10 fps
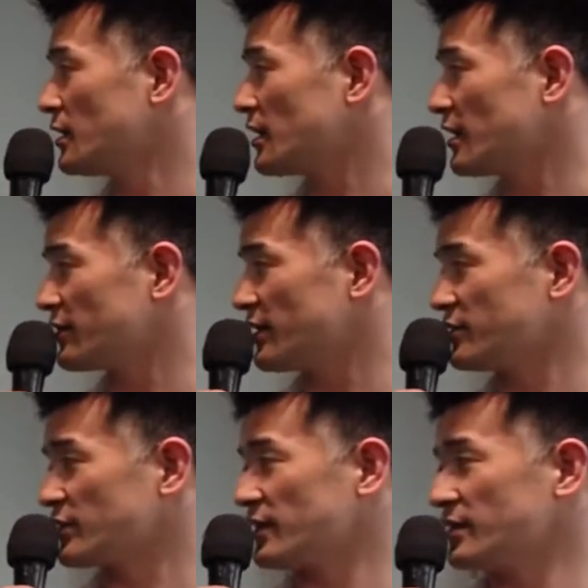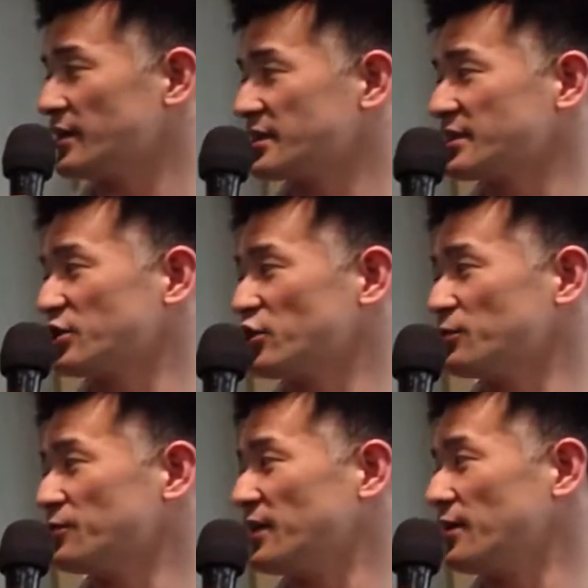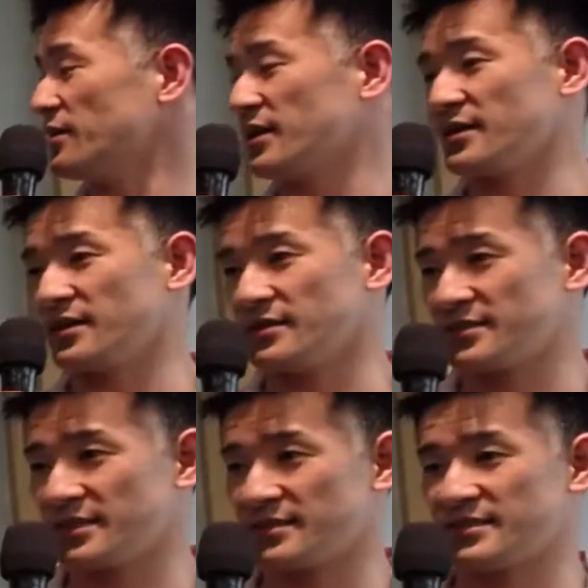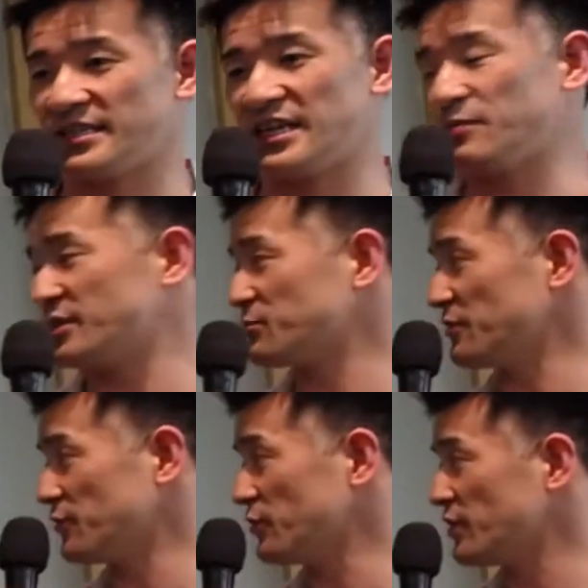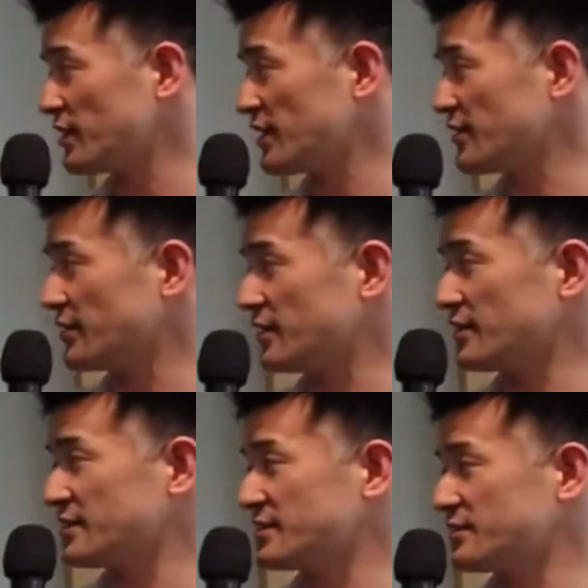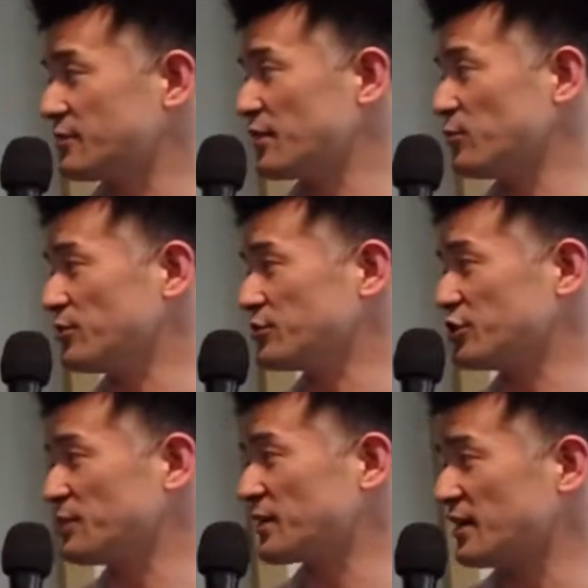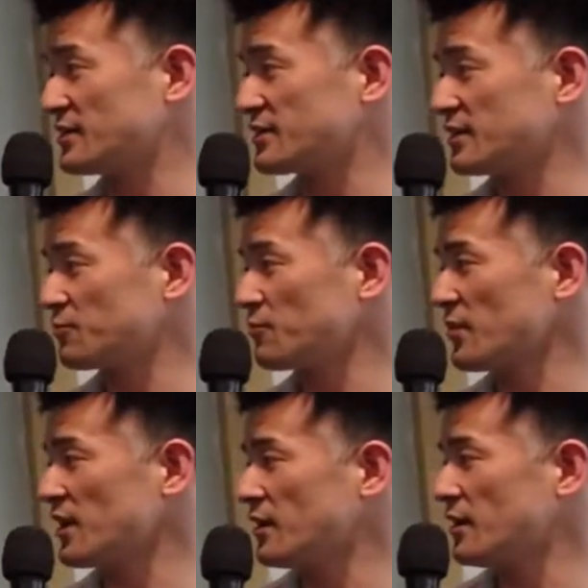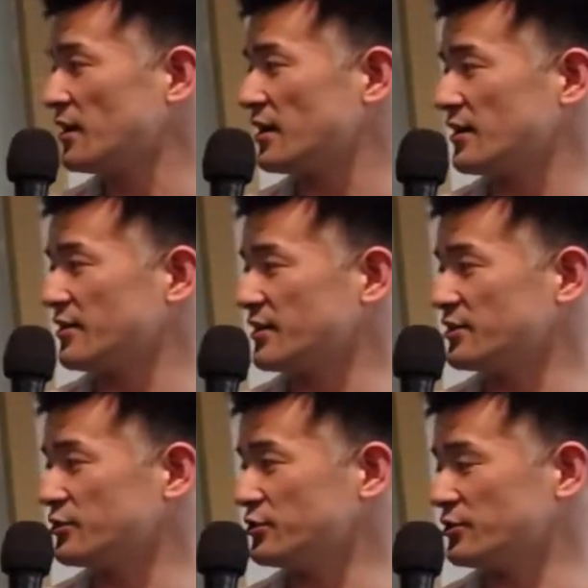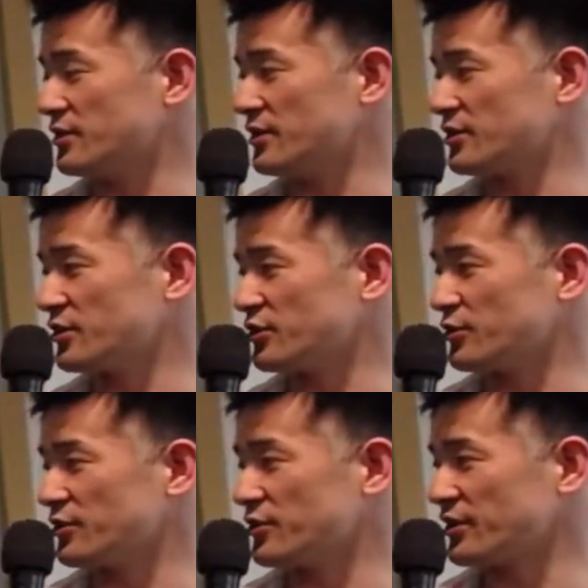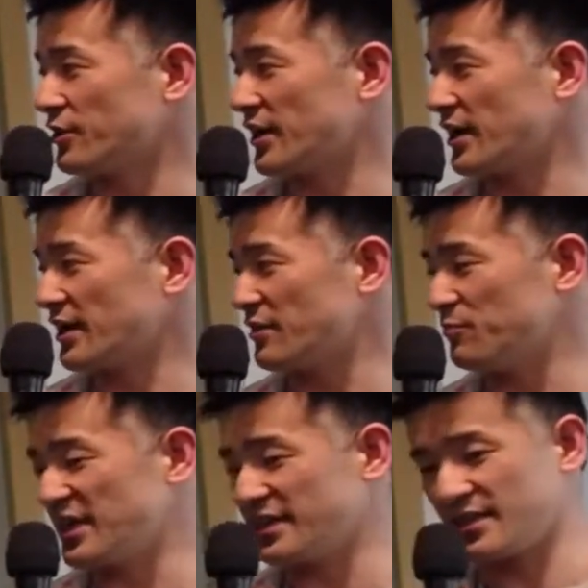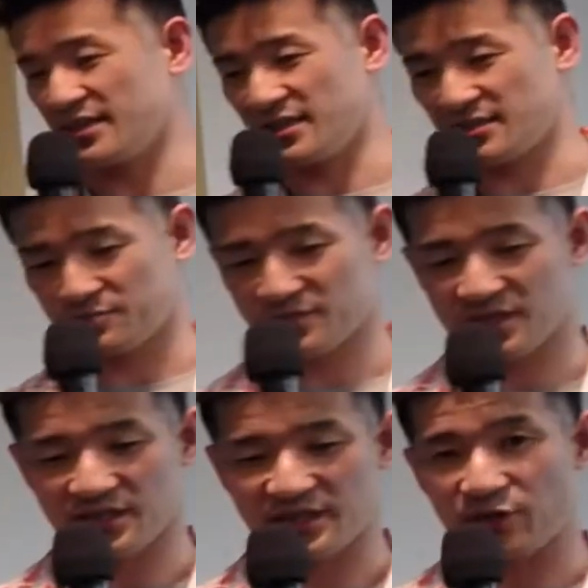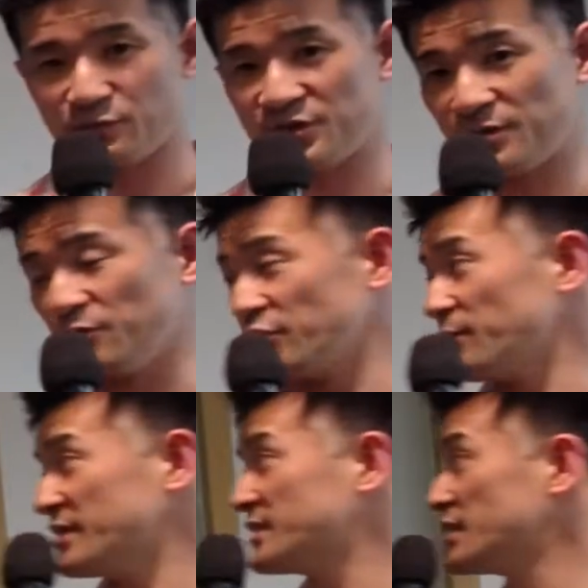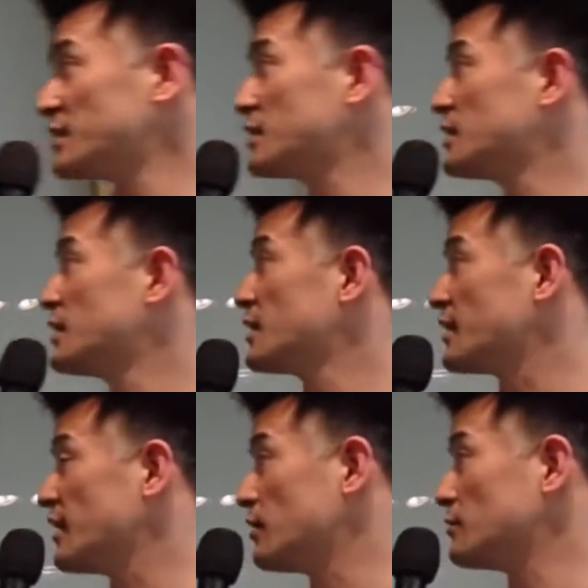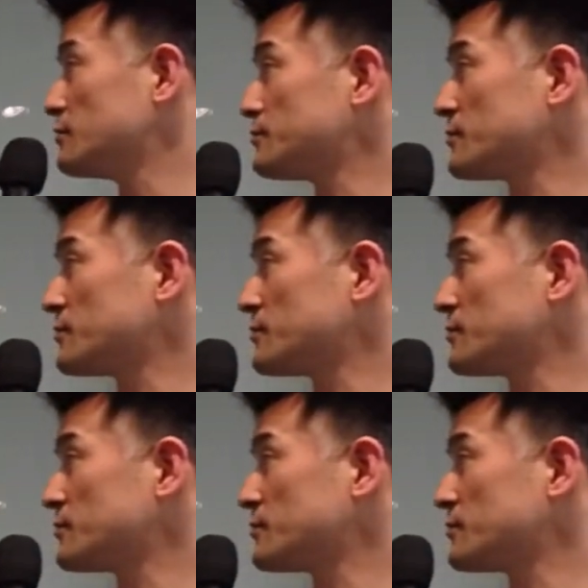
and then you get an executable file just the same as before, and then this is runnable on Dreamcast, and then you do you can again make the self-bootable image. Now,